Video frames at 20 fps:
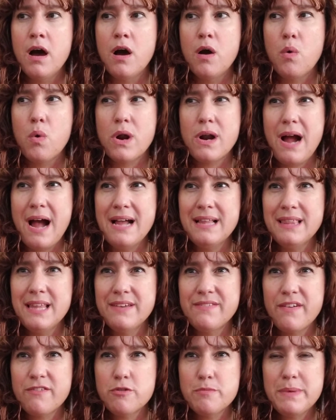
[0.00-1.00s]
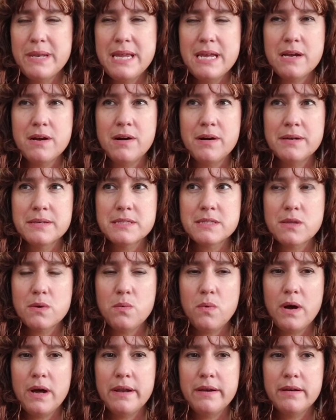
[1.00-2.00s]
Where I live, everybody calls the
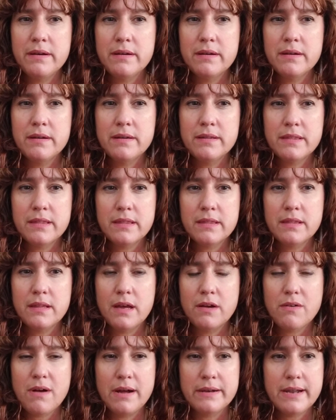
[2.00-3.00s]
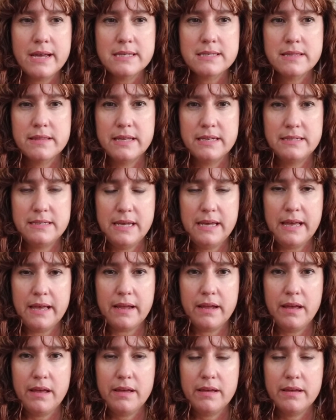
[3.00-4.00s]
one around us the dig.